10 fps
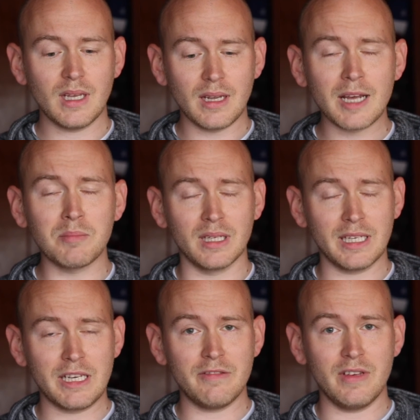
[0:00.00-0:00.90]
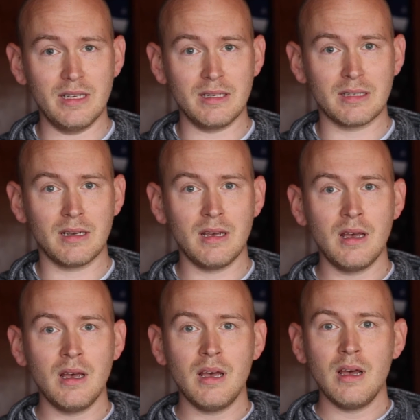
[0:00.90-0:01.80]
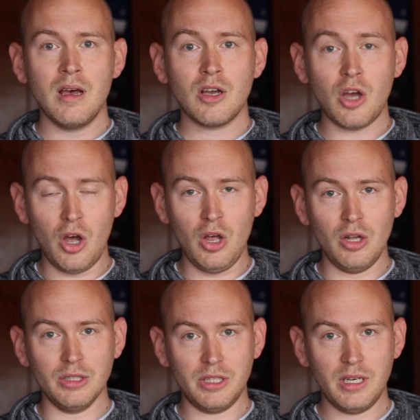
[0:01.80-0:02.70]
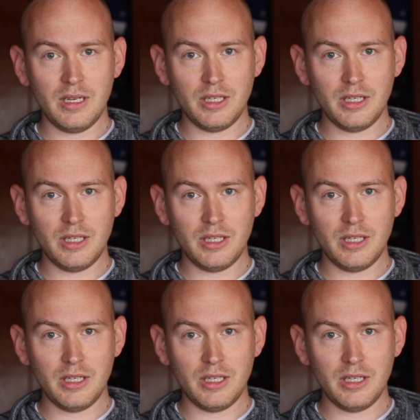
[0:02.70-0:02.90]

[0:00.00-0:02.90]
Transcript: and I believe is called